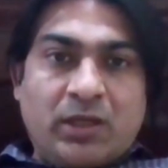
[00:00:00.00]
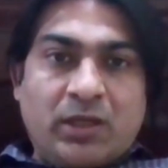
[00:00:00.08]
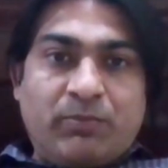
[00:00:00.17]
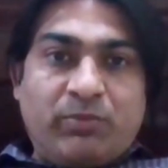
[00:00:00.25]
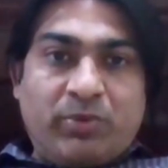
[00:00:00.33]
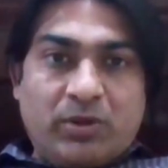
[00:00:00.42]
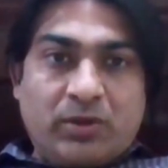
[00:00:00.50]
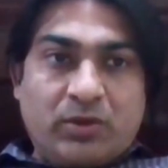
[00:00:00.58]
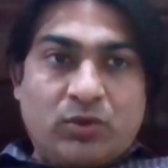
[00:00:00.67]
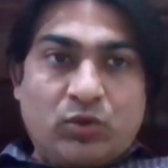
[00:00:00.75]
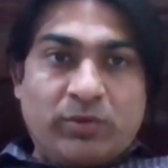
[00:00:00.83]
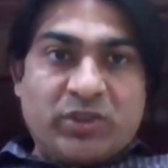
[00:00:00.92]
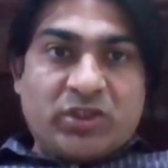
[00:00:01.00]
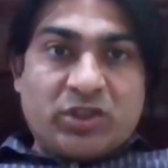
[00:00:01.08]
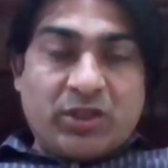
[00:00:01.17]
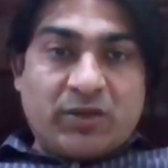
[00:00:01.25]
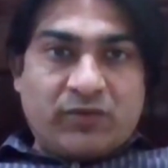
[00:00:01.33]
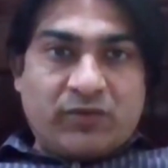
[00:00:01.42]
keep too
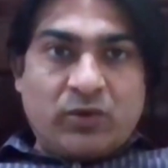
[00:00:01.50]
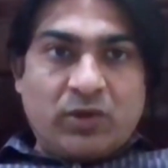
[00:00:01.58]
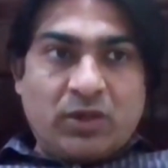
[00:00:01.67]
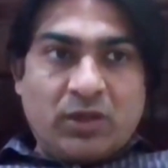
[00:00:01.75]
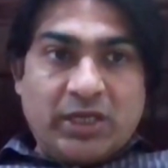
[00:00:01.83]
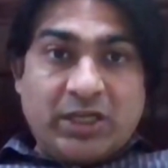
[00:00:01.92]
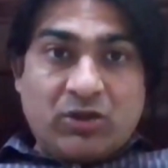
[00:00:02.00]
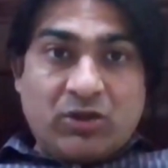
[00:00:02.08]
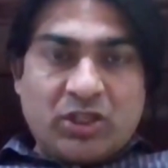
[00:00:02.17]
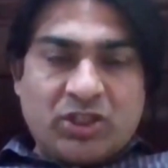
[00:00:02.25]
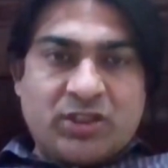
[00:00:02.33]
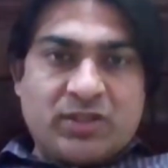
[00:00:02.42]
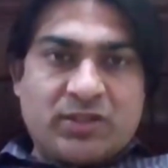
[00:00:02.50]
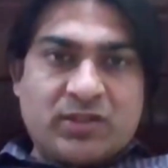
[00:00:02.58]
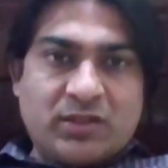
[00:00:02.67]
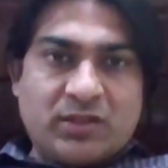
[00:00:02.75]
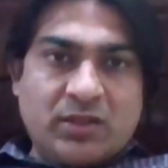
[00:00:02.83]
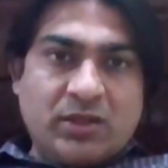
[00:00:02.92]
much careful and
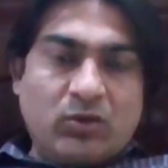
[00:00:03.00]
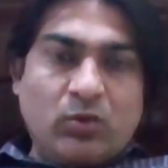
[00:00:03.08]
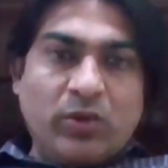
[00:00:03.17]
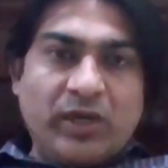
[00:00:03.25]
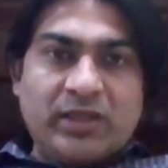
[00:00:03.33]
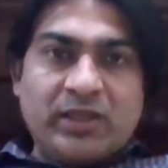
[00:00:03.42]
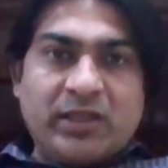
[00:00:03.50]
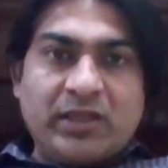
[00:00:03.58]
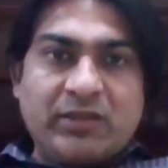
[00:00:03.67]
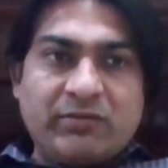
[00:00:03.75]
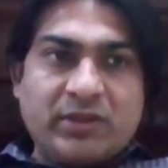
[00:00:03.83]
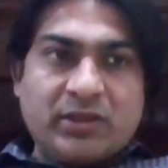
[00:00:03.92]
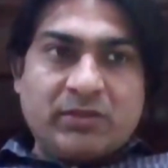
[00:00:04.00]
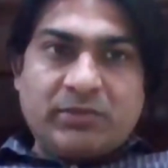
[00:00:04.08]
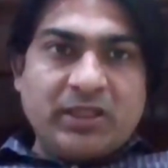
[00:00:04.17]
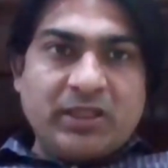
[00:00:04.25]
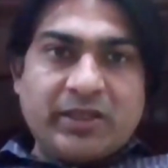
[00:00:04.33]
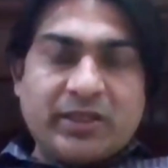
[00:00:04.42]
cautious while dealing with
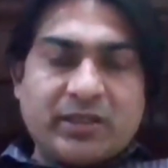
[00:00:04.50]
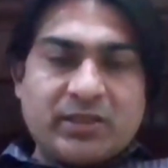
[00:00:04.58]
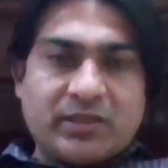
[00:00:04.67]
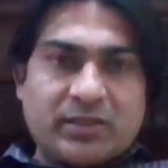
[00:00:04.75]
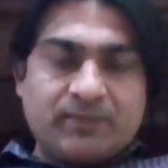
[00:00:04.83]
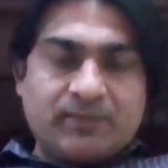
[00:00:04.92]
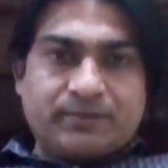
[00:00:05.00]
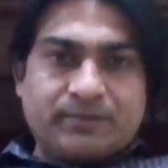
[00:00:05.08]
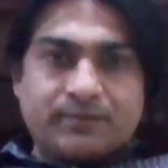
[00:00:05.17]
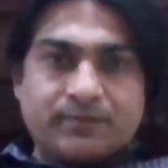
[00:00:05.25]
medial rectus.